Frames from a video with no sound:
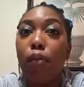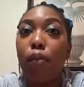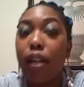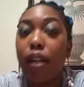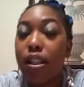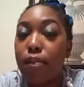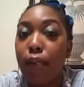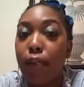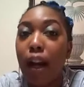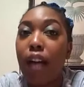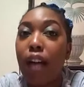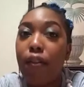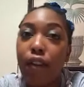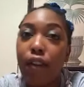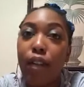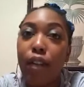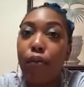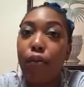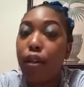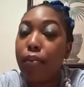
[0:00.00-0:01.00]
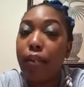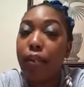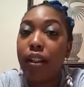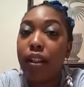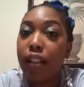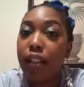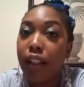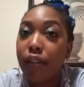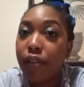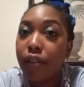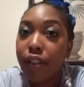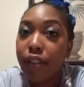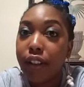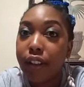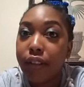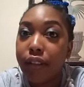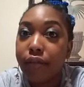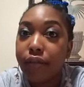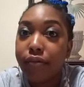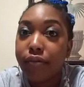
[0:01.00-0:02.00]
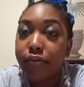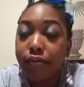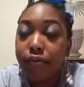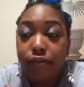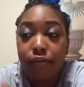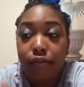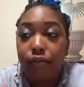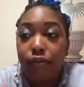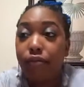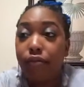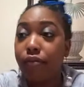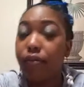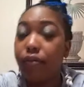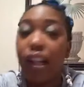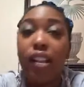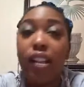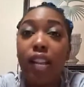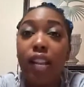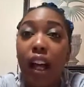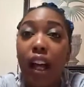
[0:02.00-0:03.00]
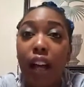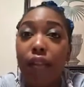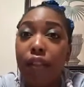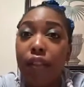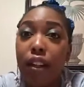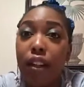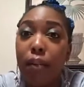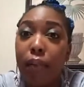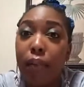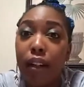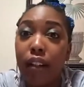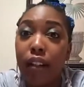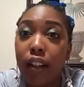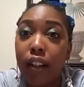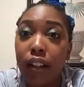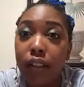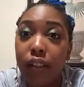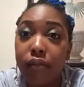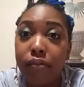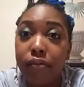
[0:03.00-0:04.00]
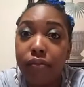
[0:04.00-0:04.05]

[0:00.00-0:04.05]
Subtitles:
what his mind frame would have been different. That's how I feel about that.